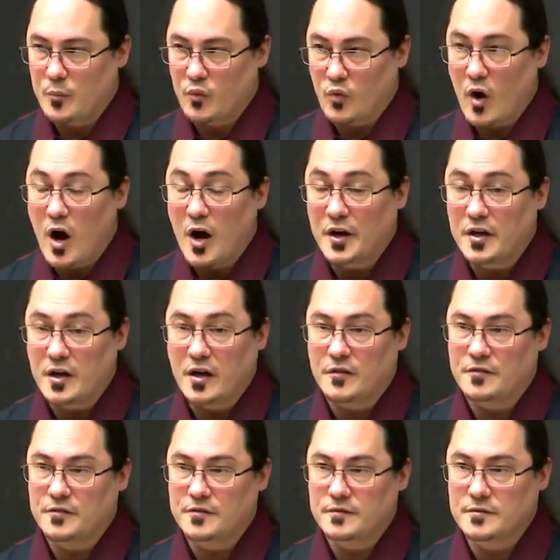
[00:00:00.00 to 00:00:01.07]
broad enough
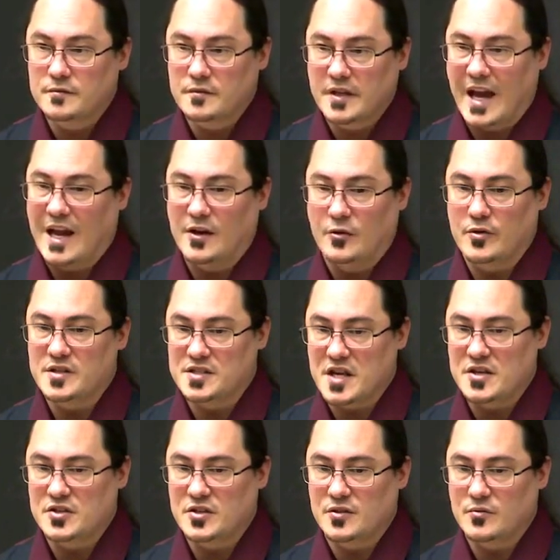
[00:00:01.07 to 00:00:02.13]

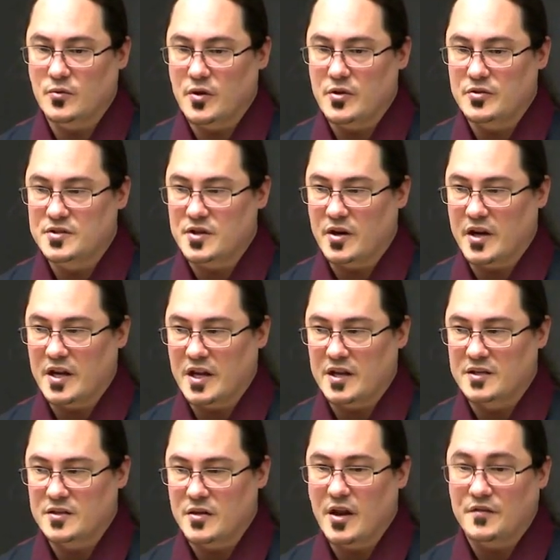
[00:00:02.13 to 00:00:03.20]
categorization where you start getting
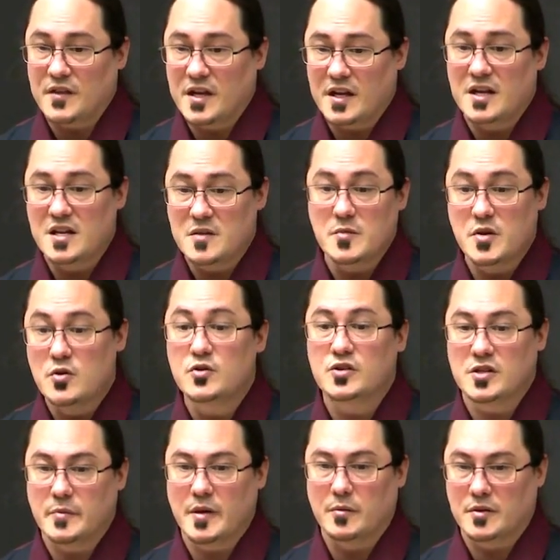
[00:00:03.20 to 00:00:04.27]
into you have to get into the minutia
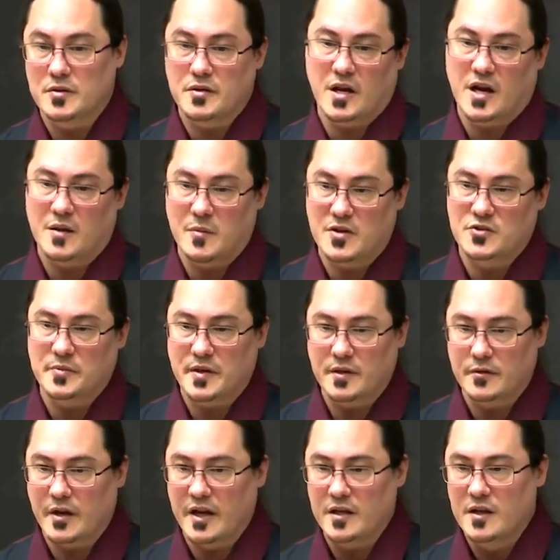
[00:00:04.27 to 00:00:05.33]
to be able to do that kind of measurement,
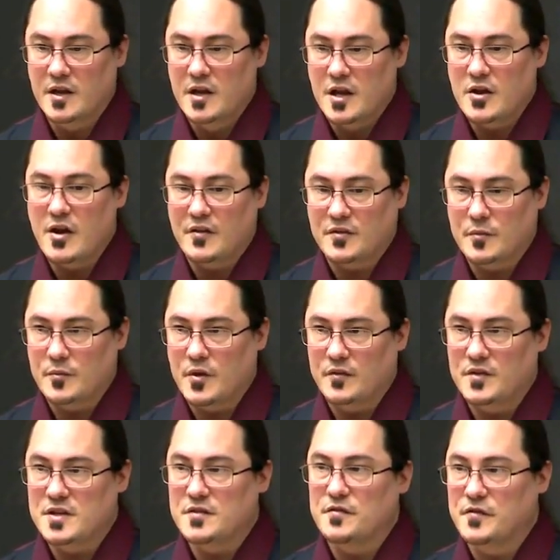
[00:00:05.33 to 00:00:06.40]
right? And you have to you
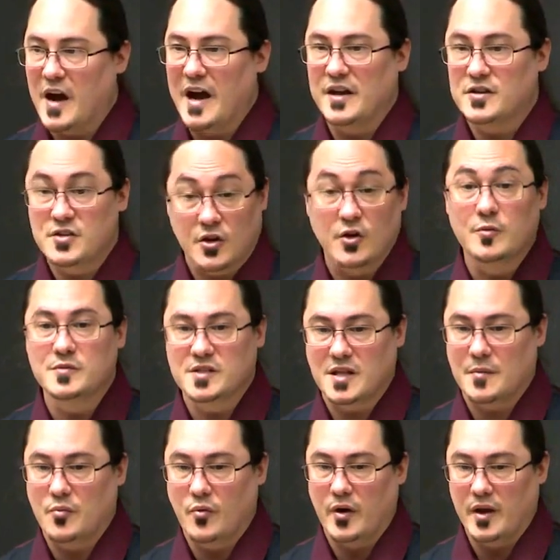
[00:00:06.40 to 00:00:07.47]
have to define terms at
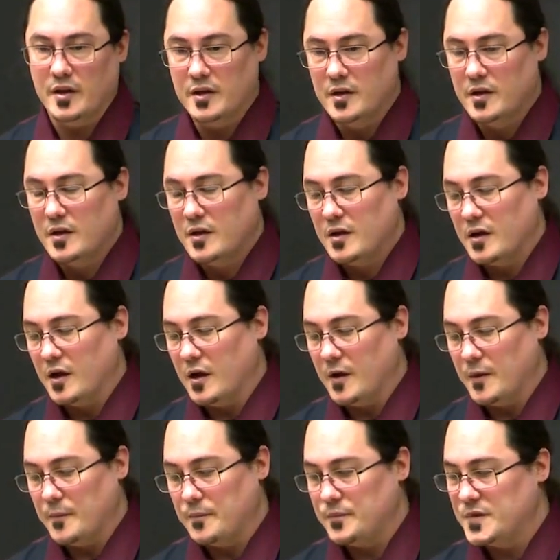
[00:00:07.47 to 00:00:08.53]
that point.
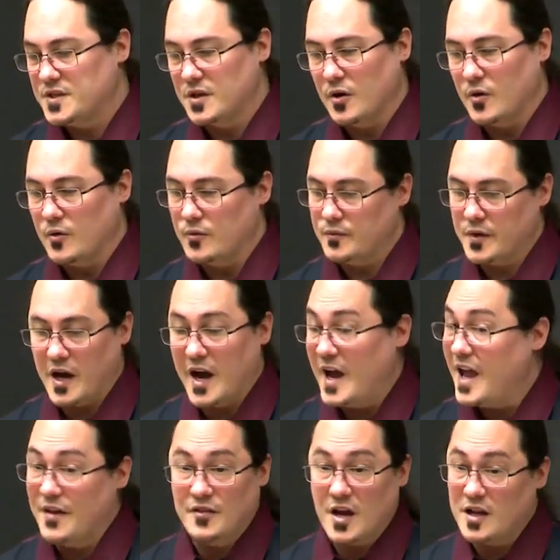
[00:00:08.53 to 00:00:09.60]
Um, so
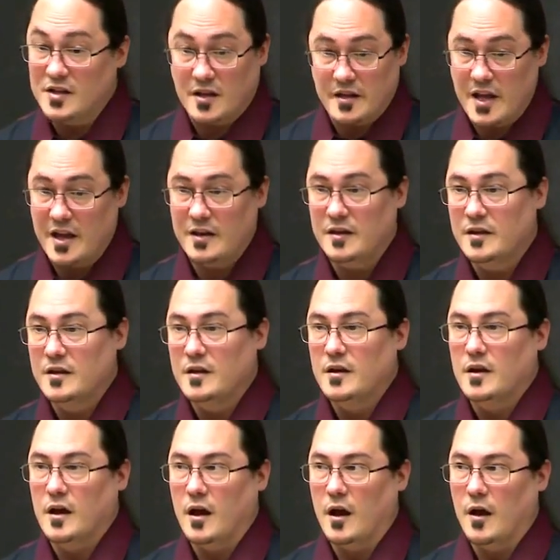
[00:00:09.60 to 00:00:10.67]
I have not done that.
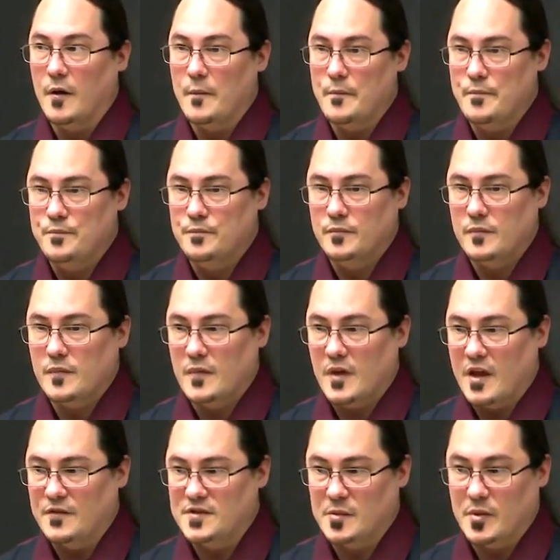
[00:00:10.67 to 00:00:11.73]
Um,
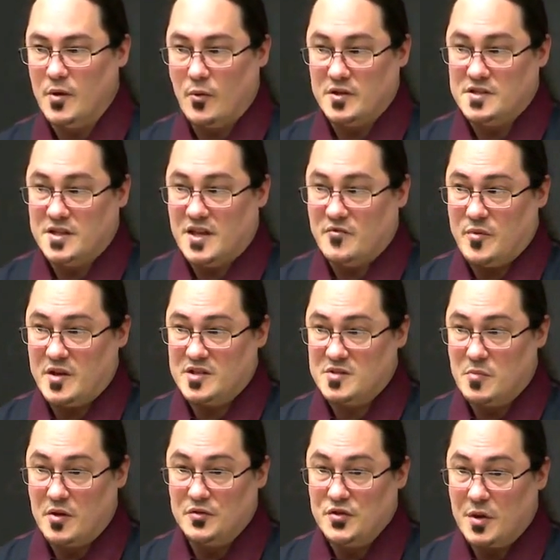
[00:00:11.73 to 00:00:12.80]
if somebody wants to give me a
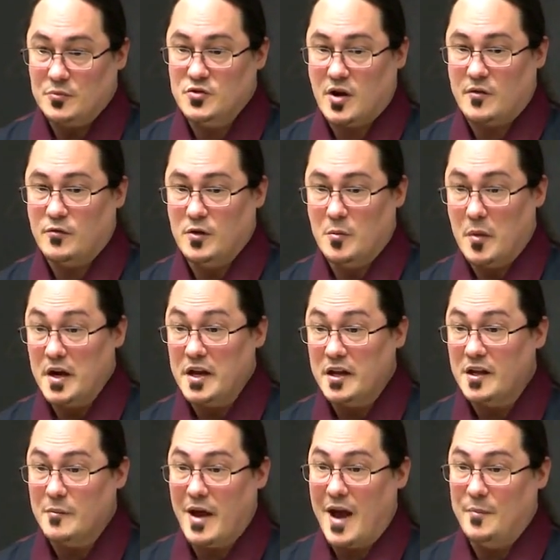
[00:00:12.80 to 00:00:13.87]
small dump truck full of
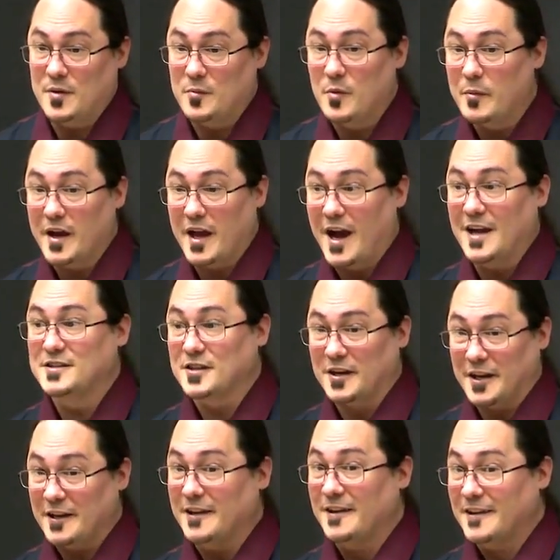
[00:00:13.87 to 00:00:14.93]
money, I'm happy to put my guys
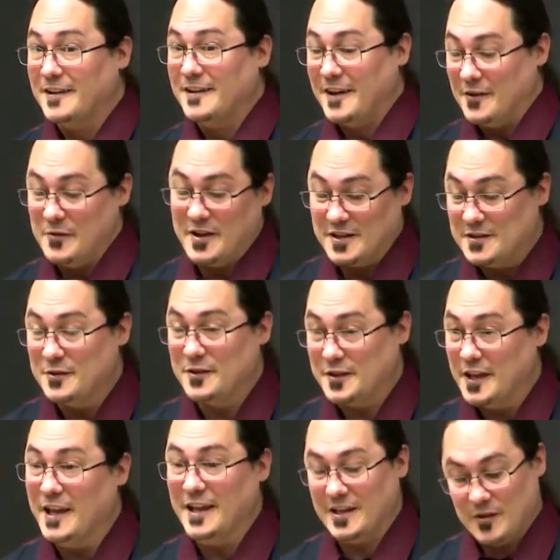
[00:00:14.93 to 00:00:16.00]
on it and we could do a
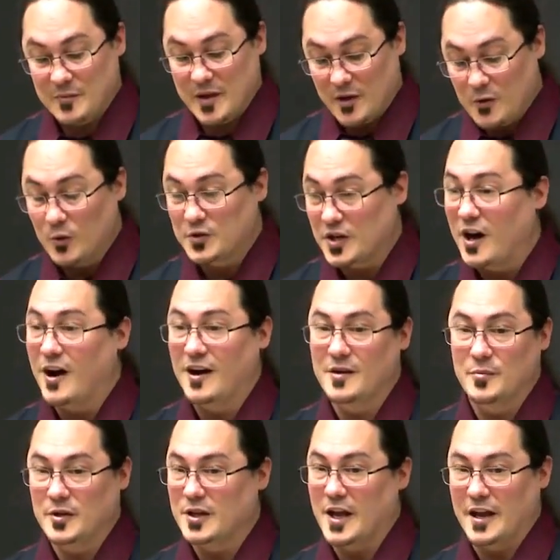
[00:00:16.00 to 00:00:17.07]
thing and it would be a cool
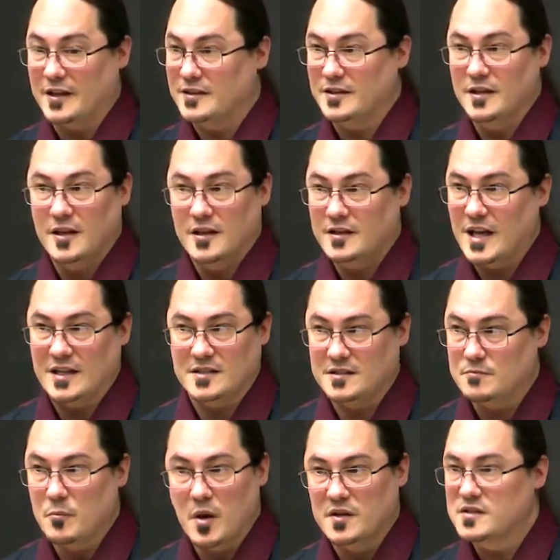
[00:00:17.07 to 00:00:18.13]
talk. But like that's
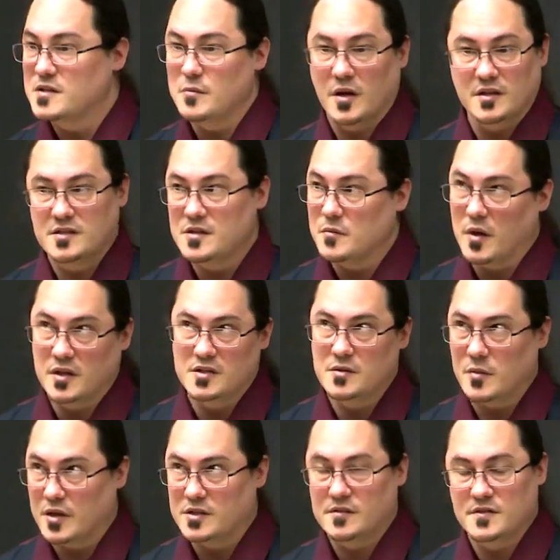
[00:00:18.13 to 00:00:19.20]
months and months and months
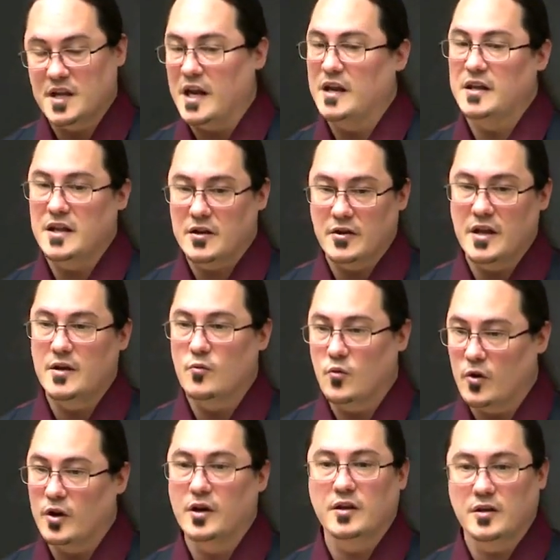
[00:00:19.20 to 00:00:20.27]
and months of scanning the internet and
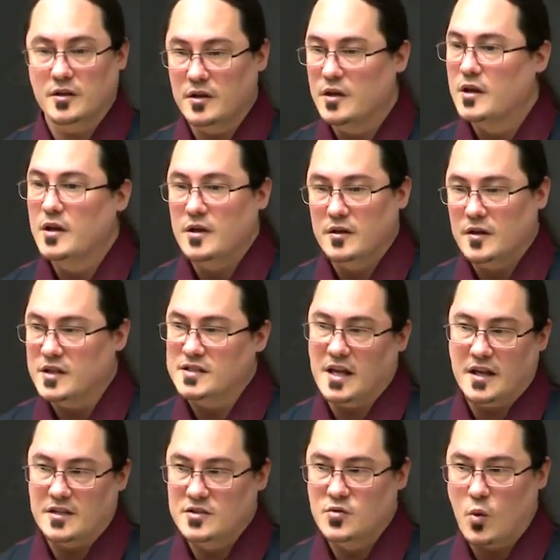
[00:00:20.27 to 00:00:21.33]
work. And that's
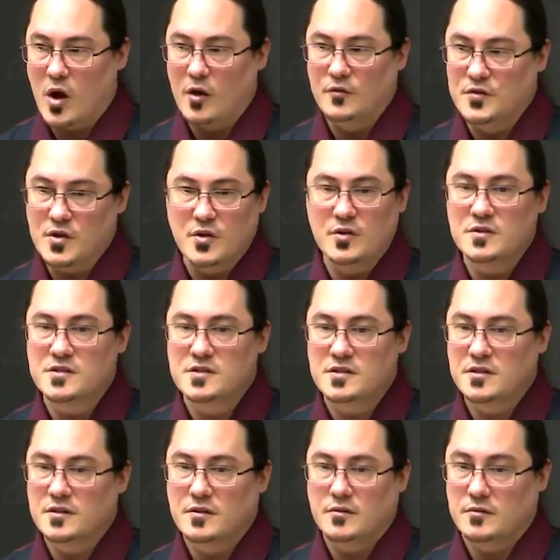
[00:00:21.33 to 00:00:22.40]
like 12
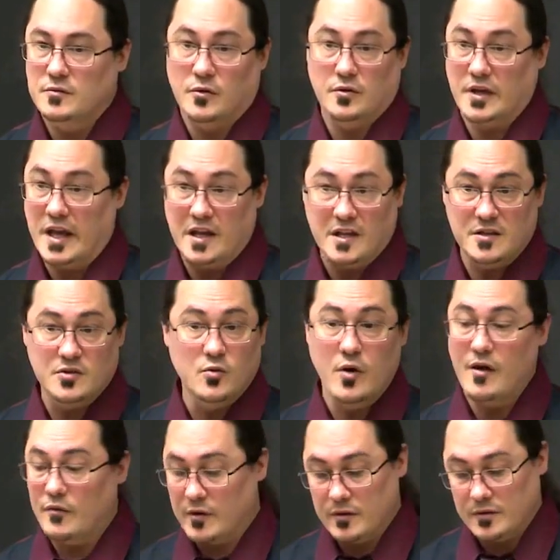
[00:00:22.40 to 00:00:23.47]
dudes or ladies,
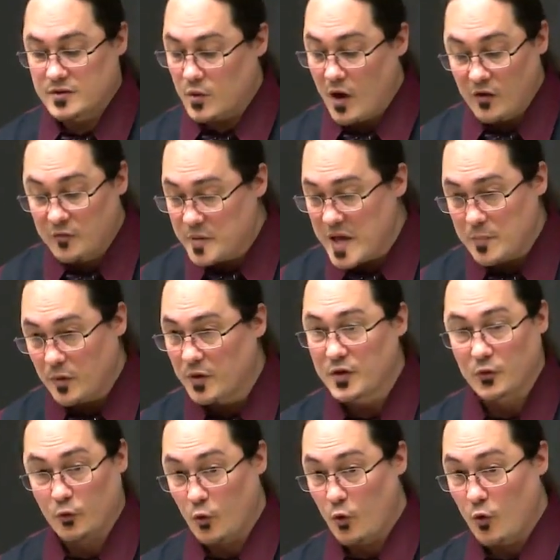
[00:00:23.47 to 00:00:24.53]
whoever, 12 people
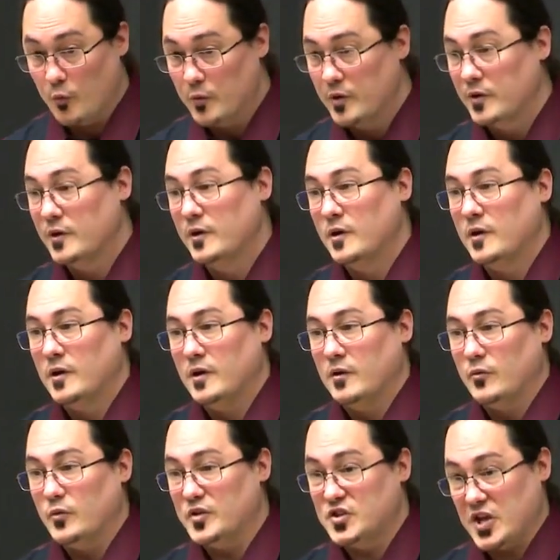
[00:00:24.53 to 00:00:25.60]
in a room
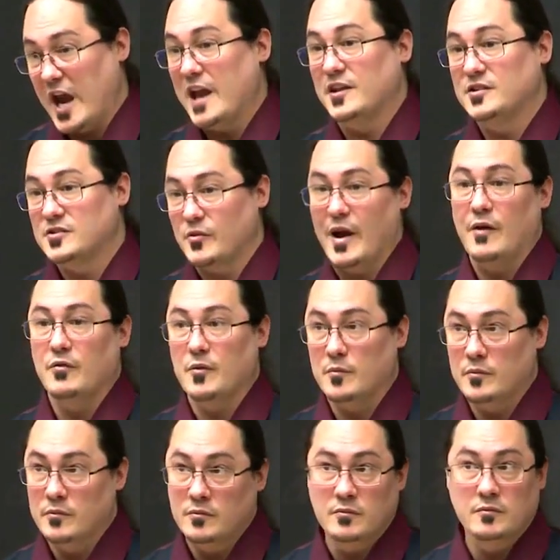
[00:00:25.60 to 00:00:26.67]
with chains around
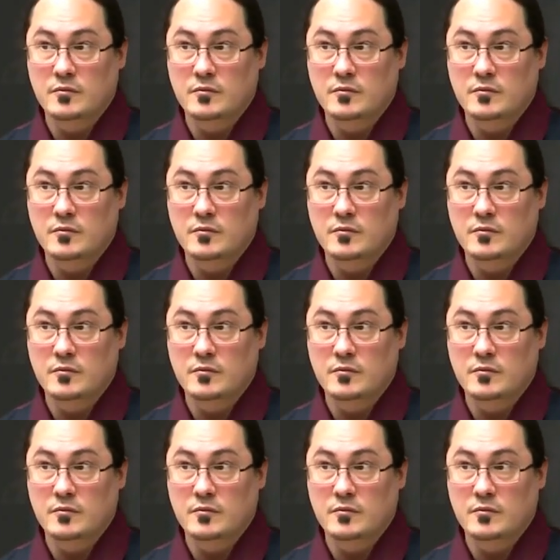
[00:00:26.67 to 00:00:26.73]
them